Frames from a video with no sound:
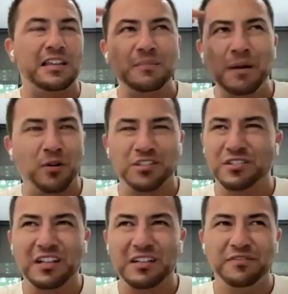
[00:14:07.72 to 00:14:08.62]
And then my
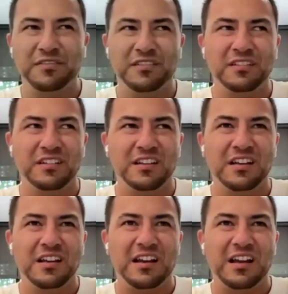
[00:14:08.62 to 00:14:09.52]
personal life,
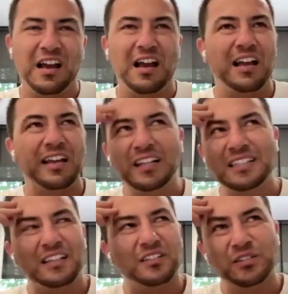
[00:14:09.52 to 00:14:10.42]
I got
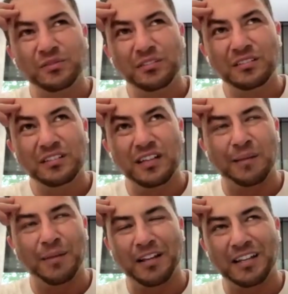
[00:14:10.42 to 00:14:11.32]
to tell you,
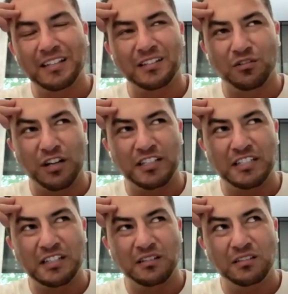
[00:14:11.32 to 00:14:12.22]
and I'm not going to get into great
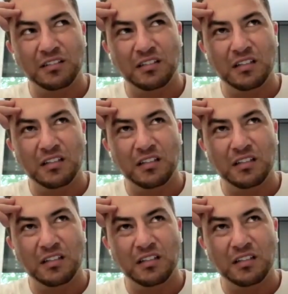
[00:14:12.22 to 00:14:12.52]
detail.